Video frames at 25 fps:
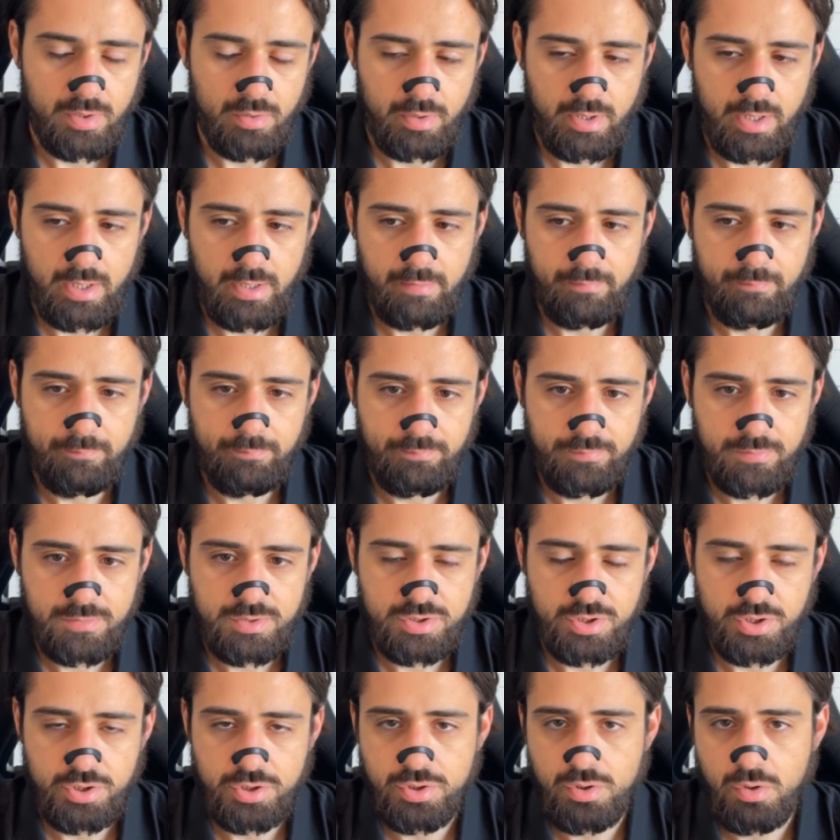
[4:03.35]
Okay.
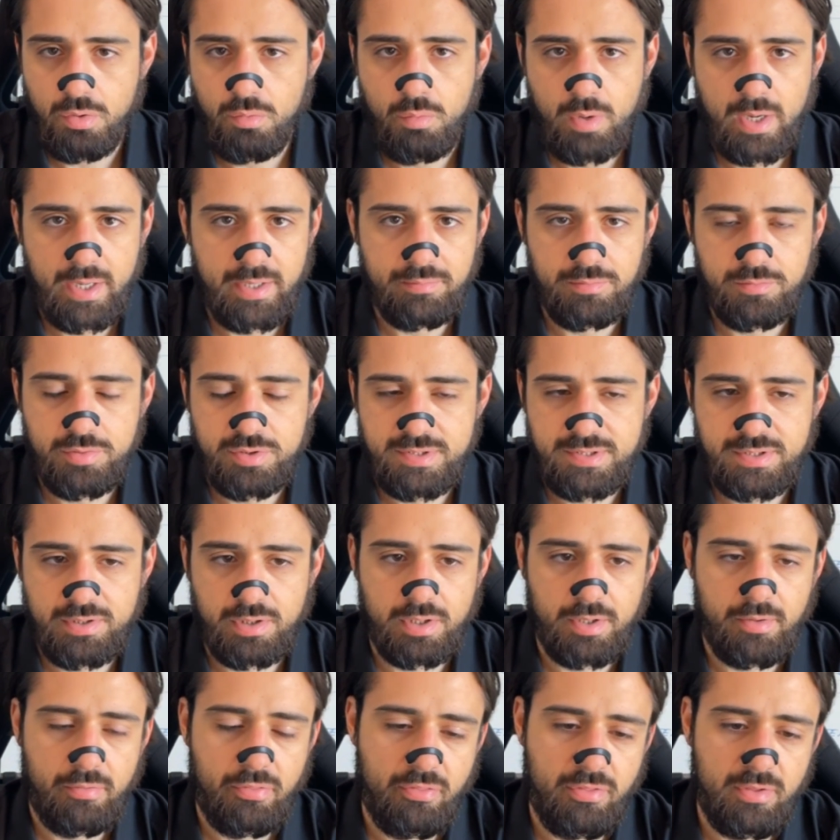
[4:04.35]
So you don't want him to
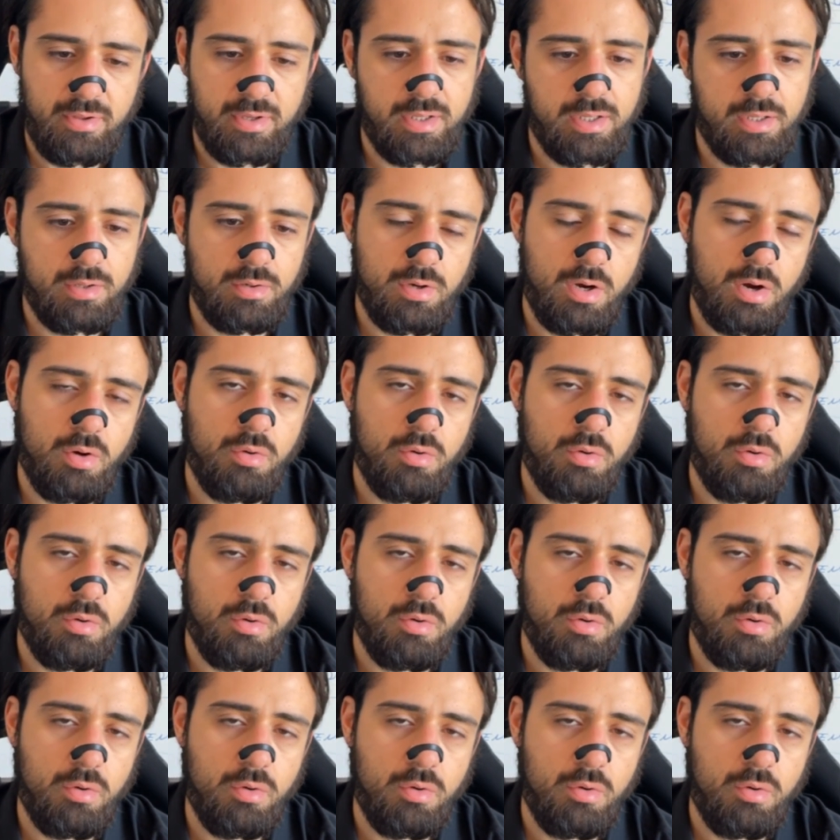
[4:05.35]
start thinking,